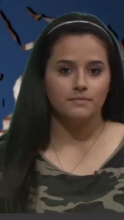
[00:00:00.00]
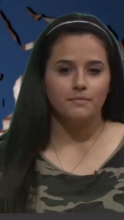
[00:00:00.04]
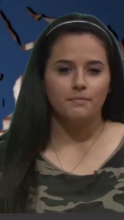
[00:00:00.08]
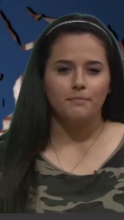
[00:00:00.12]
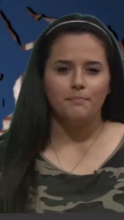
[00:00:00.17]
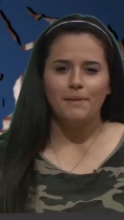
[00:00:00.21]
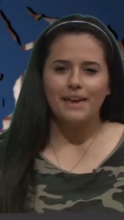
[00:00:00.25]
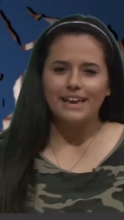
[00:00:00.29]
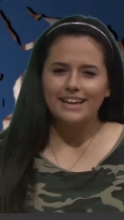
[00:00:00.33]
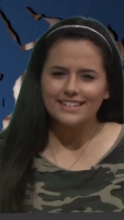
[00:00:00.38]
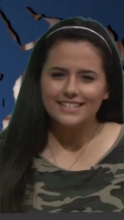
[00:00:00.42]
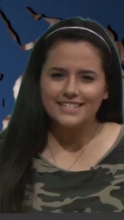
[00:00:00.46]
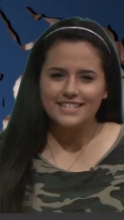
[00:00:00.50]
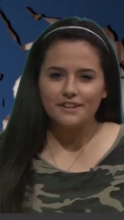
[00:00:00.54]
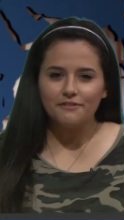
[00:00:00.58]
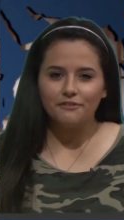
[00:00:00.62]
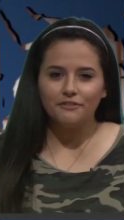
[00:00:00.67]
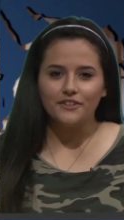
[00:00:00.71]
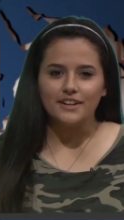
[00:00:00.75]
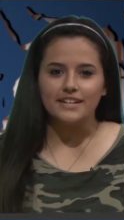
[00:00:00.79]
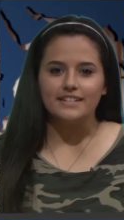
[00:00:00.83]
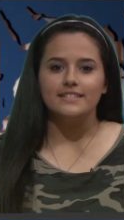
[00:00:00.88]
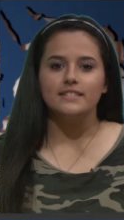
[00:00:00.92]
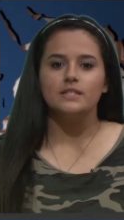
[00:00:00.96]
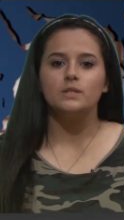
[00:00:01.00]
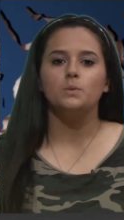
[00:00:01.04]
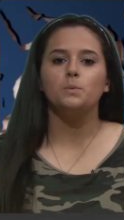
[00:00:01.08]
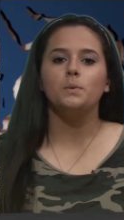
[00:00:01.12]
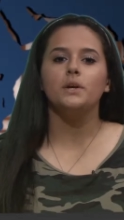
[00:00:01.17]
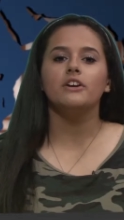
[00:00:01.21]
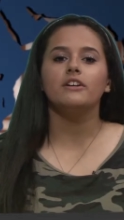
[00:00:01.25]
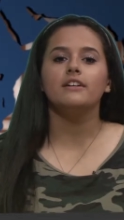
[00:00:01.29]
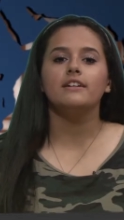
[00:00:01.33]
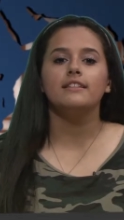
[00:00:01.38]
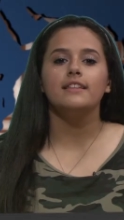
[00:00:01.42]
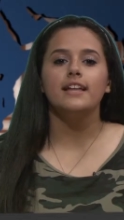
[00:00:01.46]
Make a difference. We
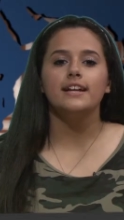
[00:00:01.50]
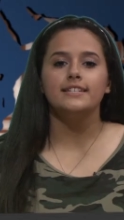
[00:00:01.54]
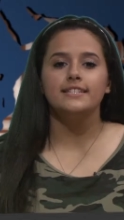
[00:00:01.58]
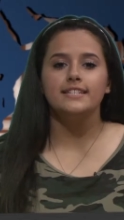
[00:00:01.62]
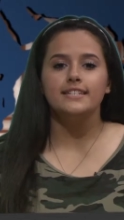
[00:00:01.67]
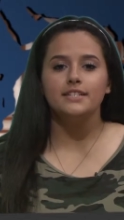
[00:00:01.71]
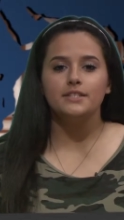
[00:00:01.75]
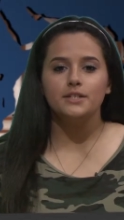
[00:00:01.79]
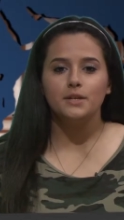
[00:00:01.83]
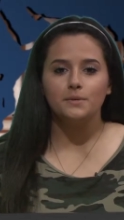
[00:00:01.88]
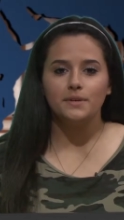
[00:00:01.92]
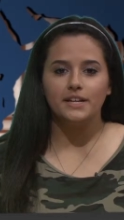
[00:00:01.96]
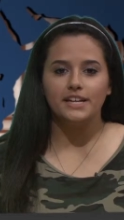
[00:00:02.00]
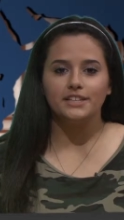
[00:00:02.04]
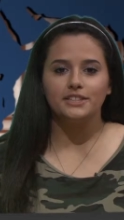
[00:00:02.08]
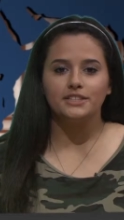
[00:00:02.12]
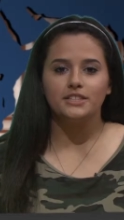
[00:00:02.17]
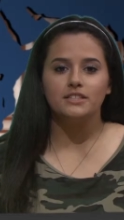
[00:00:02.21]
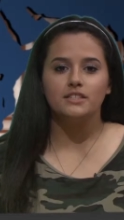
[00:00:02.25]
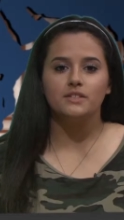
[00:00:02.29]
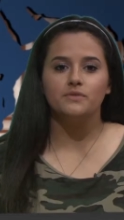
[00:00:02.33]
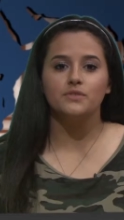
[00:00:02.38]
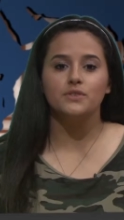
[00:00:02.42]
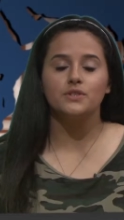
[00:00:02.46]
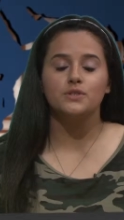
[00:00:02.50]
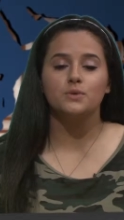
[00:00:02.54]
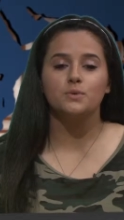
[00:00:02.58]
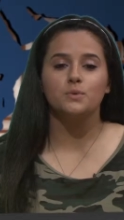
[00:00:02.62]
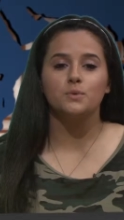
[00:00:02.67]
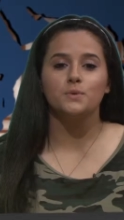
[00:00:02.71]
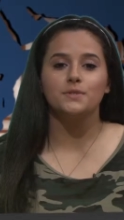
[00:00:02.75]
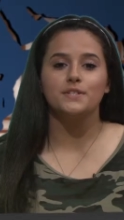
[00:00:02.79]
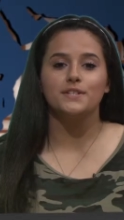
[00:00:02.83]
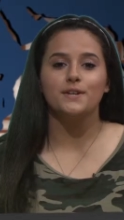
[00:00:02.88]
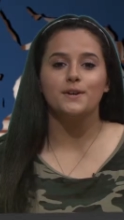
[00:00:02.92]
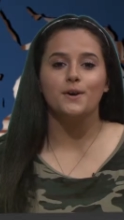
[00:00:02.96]
are collecting donations for
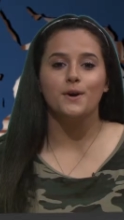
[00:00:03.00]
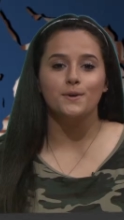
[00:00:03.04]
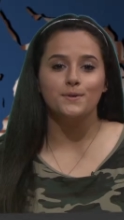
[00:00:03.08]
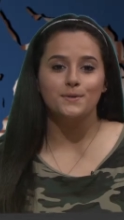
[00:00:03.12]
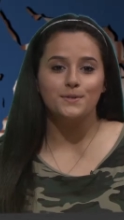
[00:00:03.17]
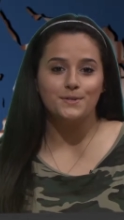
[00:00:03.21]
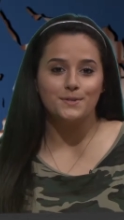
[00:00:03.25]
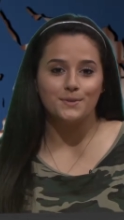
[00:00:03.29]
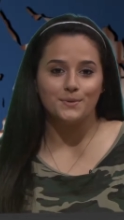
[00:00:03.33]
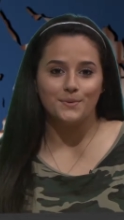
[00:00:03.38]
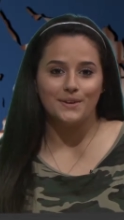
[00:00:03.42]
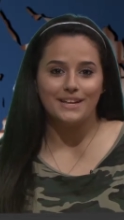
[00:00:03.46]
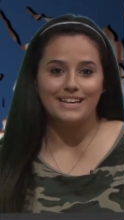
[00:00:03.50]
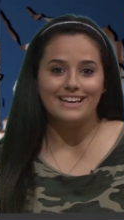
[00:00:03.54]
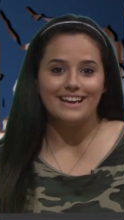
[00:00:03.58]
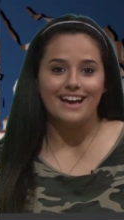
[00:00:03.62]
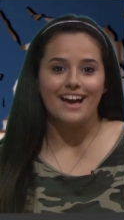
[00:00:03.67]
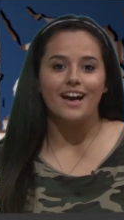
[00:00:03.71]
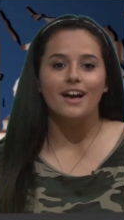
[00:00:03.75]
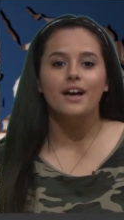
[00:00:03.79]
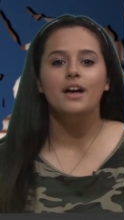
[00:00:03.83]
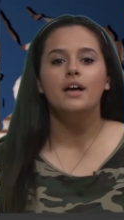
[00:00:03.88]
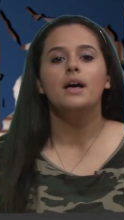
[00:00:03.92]
schools in Costa Rica.